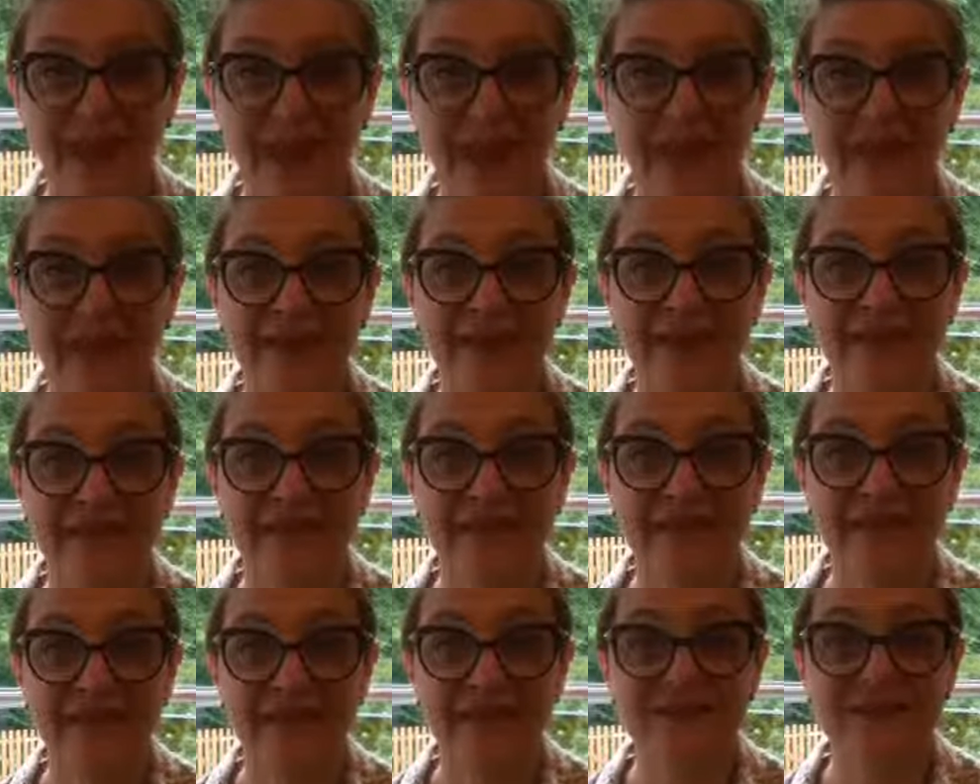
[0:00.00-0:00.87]
And
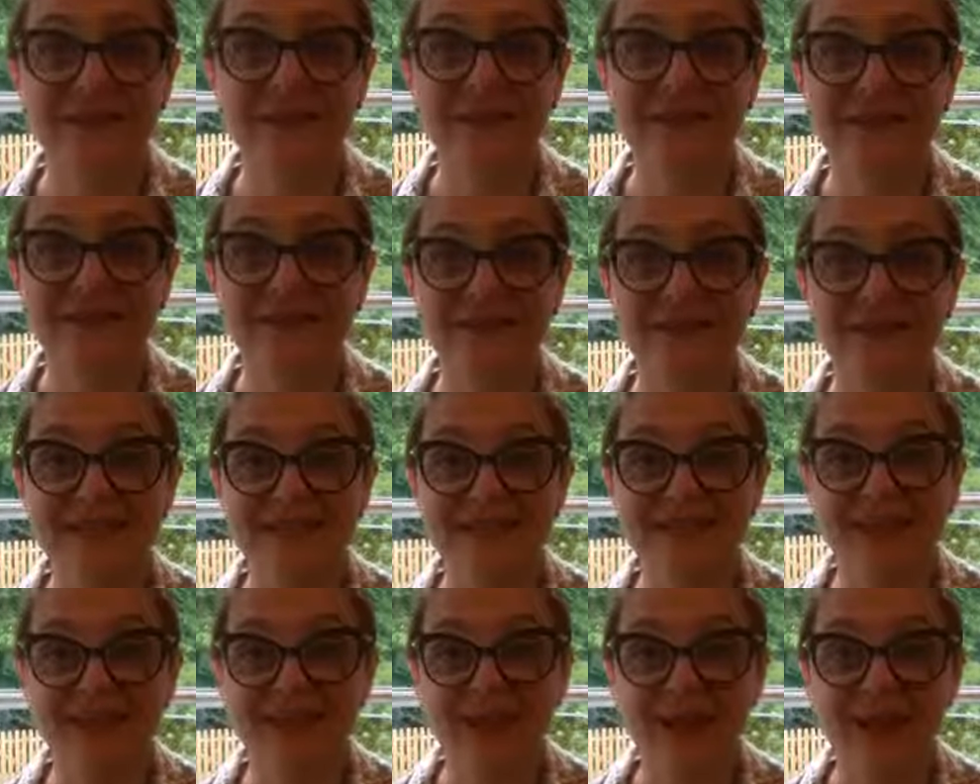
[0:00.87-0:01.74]
the
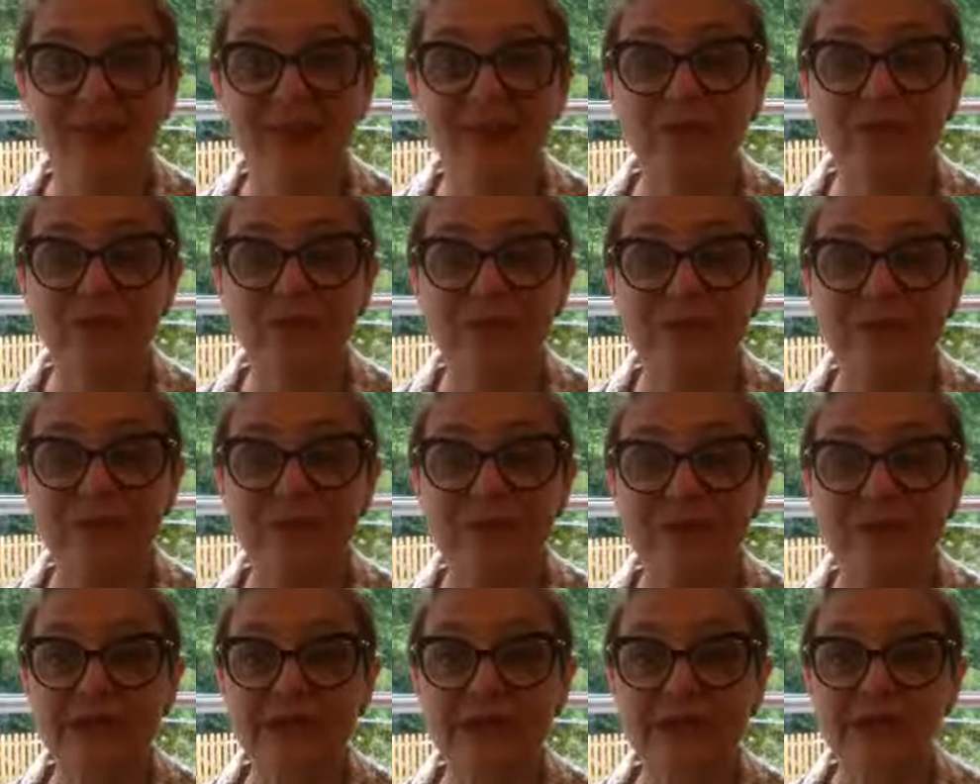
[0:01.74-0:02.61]
next step would
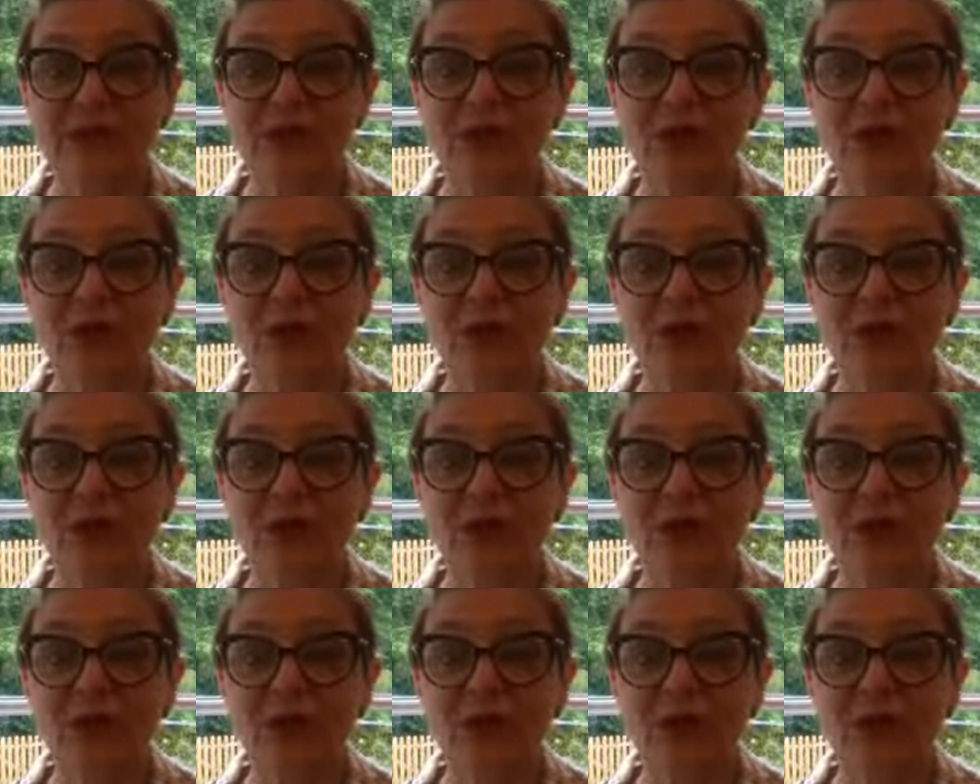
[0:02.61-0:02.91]
be,